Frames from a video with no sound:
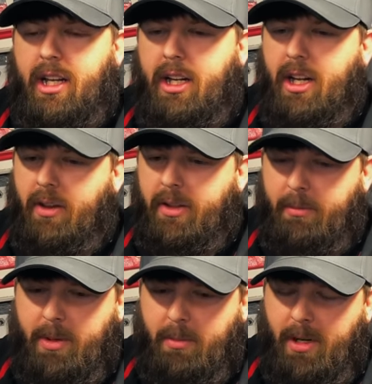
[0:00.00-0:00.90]
You know, the,
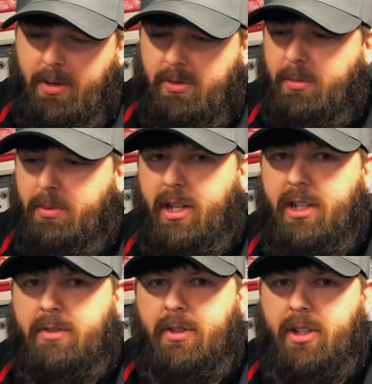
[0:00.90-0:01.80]
the ball joint
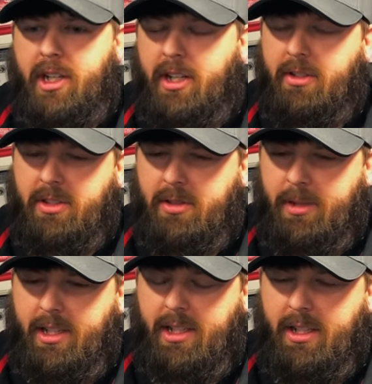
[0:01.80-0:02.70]
press for years has
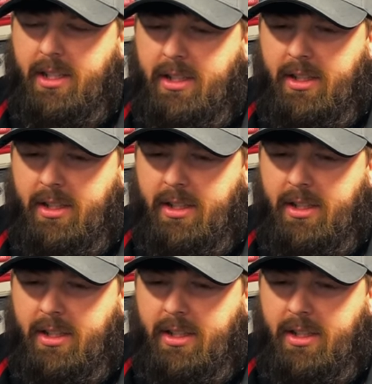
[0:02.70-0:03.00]
been